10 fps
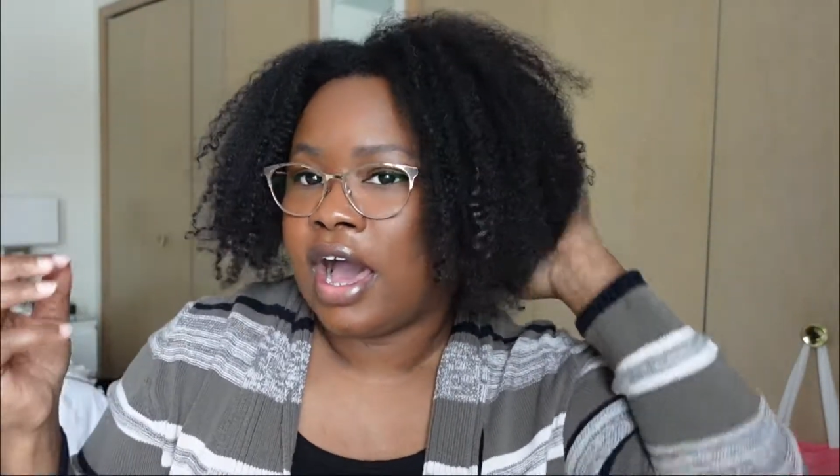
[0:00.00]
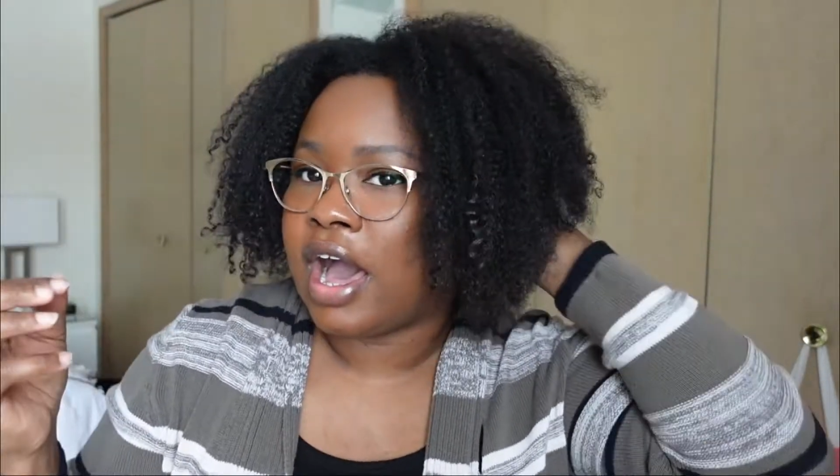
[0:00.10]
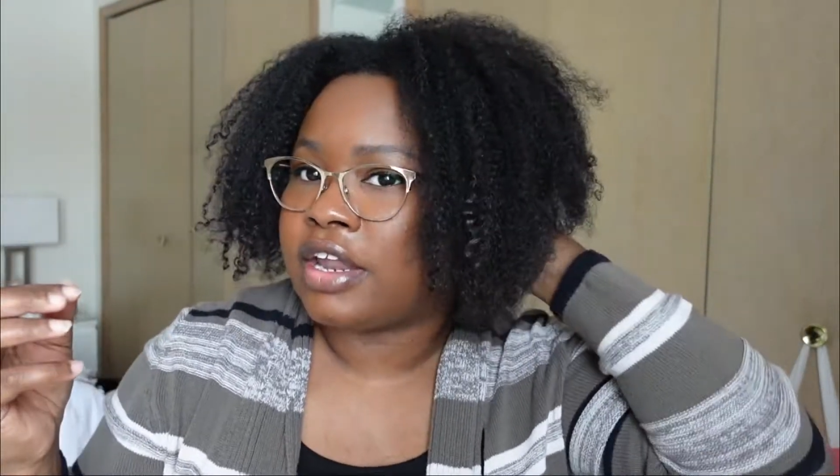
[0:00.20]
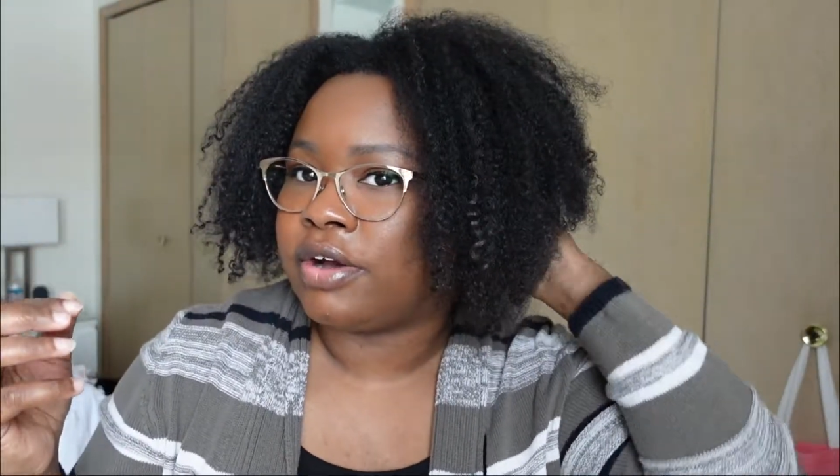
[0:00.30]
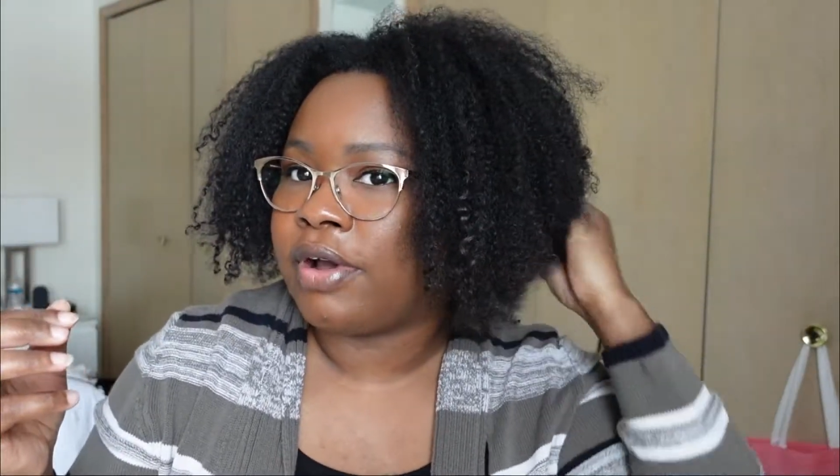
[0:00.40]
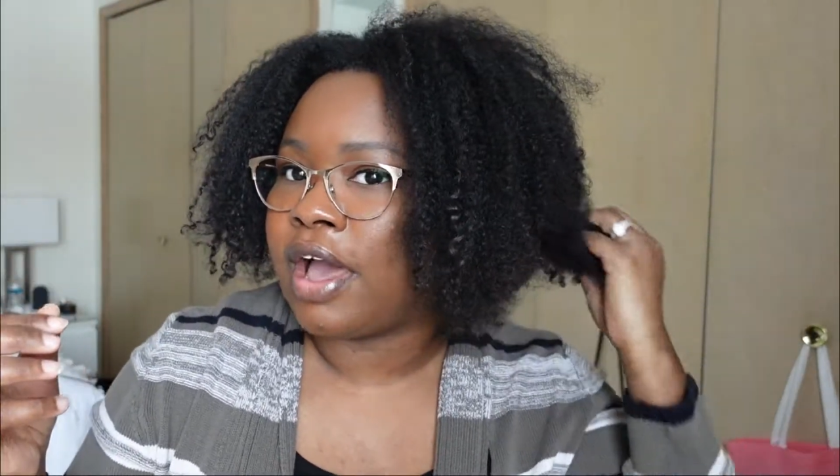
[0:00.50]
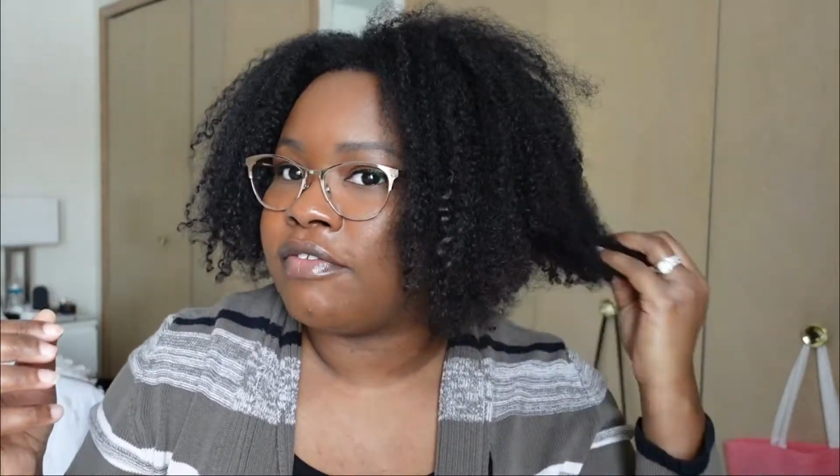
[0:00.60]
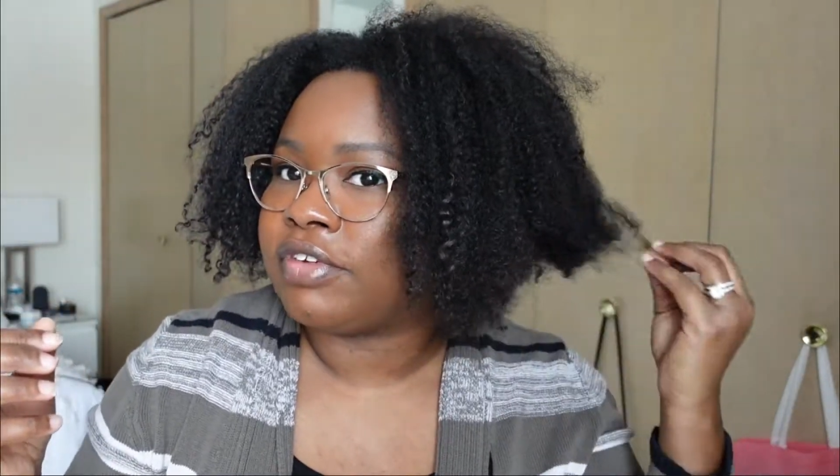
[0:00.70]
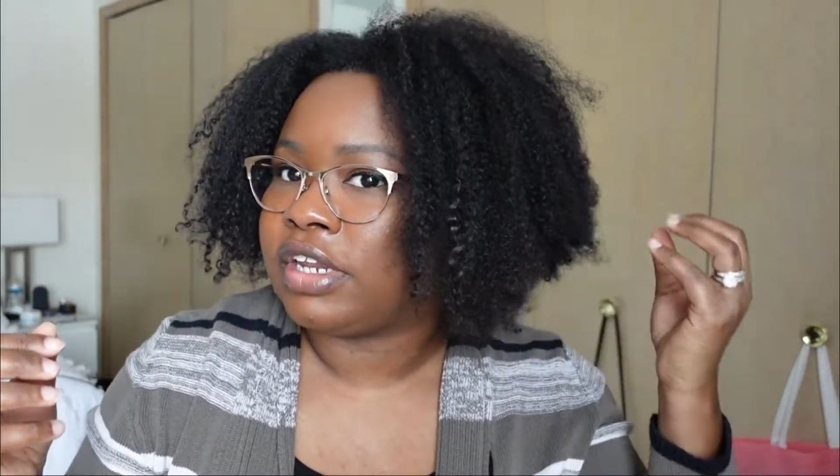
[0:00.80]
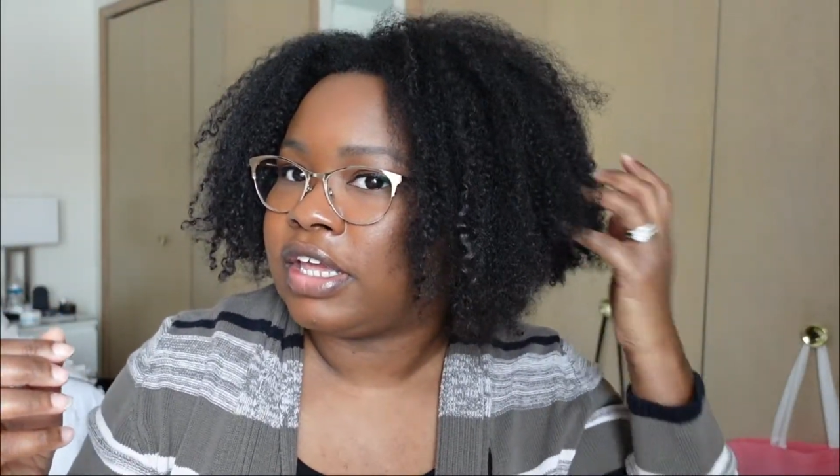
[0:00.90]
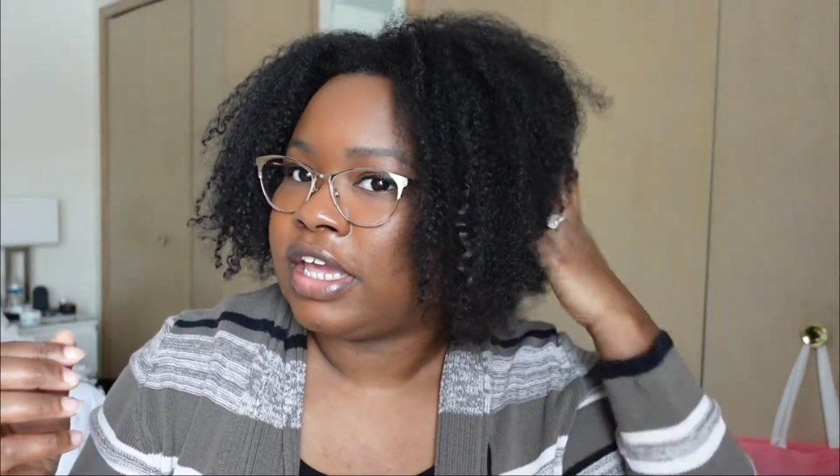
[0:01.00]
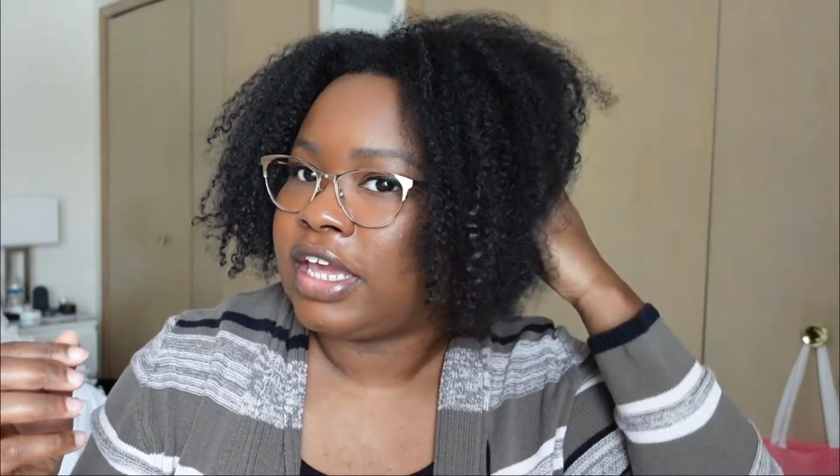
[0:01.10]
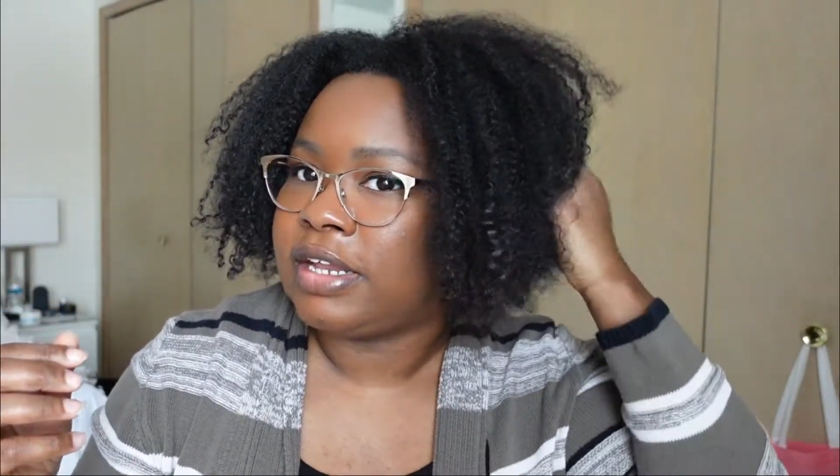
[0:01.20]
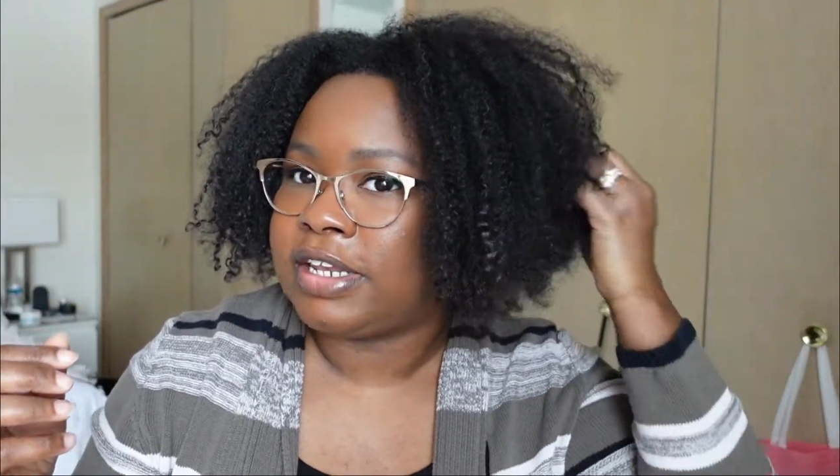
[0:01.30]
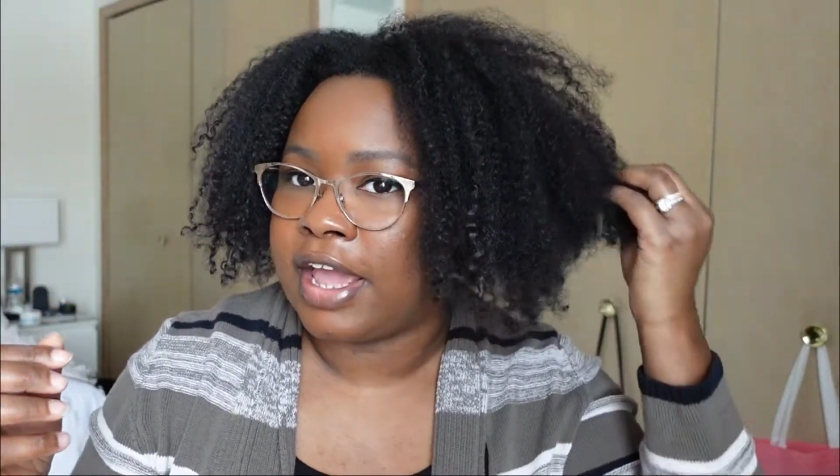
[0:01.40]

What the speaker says: I don't have any heat